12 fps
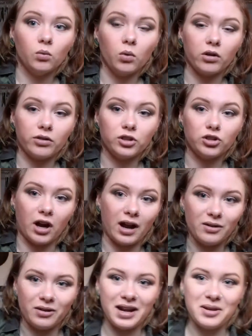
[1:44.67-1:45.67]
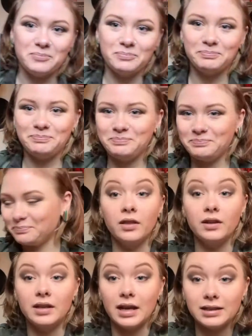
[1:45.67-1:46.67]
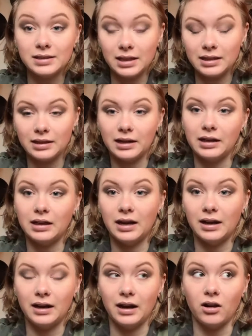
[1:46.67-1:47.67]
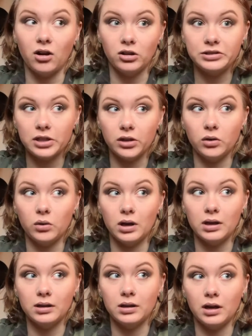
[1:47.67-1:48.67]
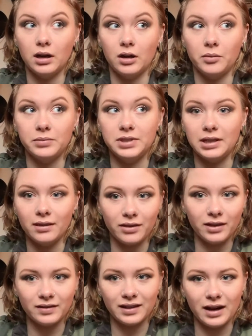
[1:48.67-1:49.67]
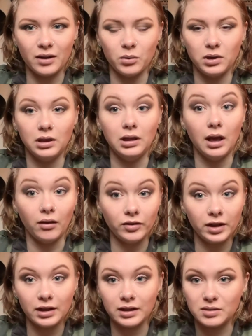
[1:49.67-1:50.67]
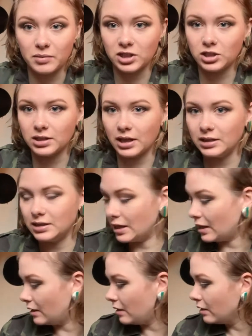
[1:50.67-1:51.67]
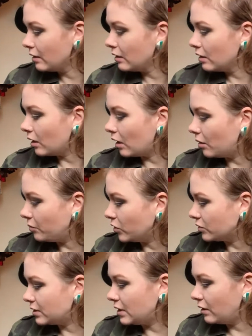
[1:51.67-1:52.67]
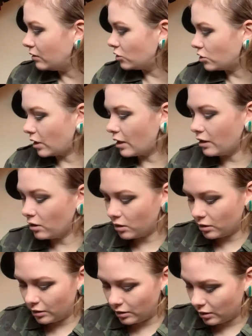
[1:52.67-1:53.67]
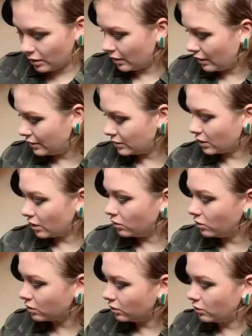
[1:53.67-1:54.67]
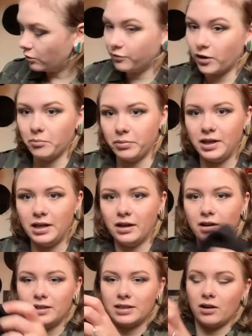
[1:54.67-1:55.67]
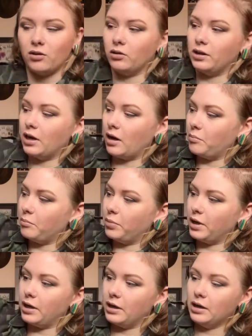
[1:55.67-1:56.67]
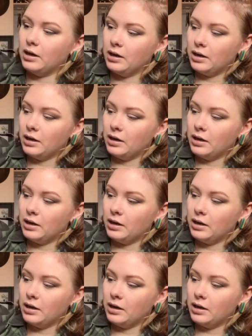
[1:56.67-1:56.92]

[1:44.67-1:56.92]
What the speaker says: worth a try, right? The next thing that I got, I also didn't think that I would love it as much as I did. You'll see in the try on, it's gonna look a little frumpy here as I hold it up, but